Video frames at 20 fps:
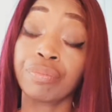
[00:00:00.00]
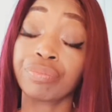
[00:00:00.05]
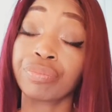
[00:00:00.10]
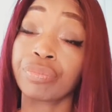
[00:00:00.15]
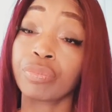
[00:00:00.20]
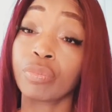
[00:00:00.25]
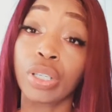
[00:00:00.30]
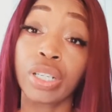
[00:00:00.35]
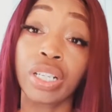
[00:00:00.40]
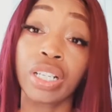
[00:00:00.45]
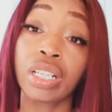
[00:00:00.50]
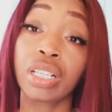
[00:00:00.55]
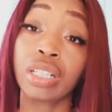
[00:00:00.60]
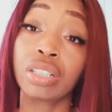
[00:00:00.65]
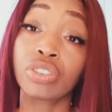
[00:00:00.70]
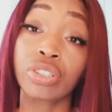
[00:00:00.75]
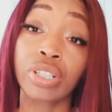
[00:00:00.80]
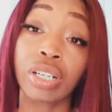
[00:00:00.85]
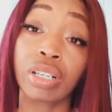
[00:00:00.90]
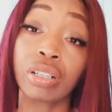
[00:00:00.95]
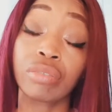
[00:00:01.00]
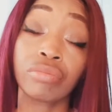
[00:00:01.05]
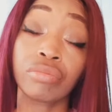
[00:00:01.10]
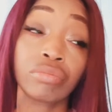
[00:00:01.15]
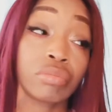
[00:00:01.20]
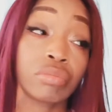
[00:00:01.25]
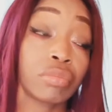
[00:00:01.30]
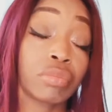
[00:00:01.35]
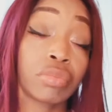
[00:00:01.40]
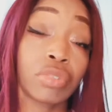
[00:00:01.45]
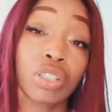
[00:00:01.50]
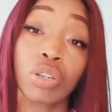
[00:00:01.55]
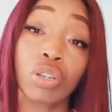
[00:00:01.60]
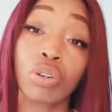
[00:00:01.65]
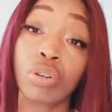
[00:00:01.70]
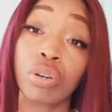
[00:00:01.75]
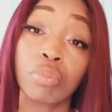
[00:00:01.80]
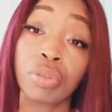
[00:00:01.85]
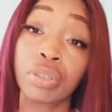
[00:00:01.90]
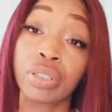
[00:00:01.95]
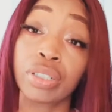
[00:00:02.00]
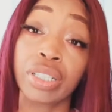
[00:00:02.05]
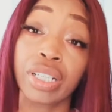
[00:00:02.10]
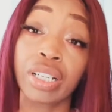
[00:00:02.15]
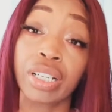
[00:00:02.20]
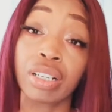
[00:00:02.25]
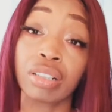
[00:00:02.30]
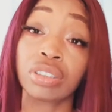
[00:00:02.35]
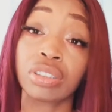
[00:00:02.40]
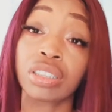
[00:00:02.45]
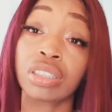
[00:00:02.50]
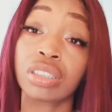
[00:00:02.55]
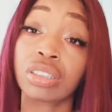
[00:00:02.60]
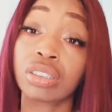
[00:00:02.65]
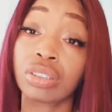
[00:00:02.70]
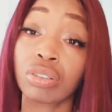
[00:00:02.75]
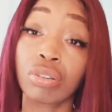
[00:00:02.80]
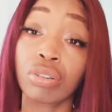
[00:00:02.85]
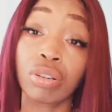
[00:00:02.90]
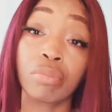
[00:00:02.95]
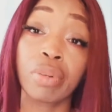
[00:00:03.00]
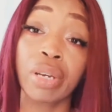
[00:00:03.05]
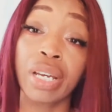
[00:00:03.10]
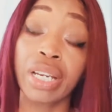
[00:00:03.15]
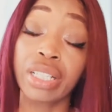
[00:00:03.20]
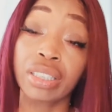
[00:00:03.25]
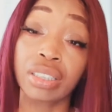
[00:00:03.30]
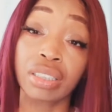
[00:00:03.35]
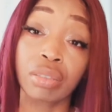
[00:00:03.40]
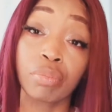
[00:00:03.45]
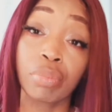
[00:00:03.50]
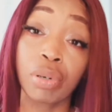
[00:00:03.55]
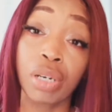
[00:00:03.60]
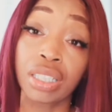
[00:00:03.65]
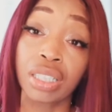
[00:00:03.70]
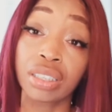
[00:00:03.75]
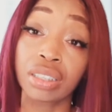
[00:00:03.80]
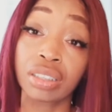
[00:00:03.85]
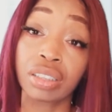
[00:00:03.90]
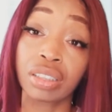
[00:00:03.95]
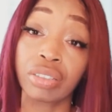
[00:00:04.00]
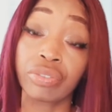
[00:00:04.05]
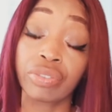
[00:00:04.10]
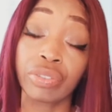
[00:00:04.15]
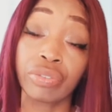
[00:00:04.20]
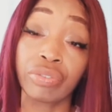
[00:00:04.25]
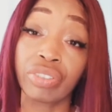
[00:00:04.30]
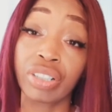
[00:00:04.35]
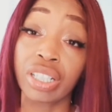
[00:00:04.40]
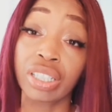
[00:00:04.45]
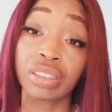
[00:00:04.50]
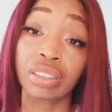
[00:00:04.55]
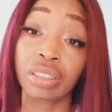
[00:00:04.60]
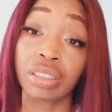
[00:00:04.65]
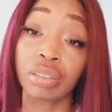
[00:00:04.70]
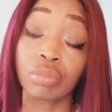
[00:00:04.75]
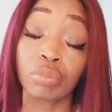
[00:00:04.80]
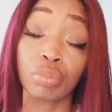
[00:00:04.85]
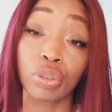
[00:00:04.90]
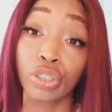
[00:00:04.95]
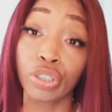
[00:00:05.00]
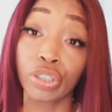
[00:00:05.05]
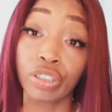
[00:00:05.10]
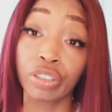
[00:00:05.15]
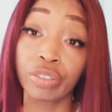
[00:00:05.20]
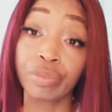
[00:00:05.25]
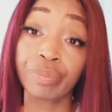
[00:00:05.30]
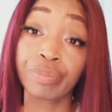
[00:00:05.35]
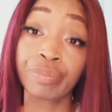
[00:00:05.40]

When they try to throw a put down, just throw it back as a positive and find something good.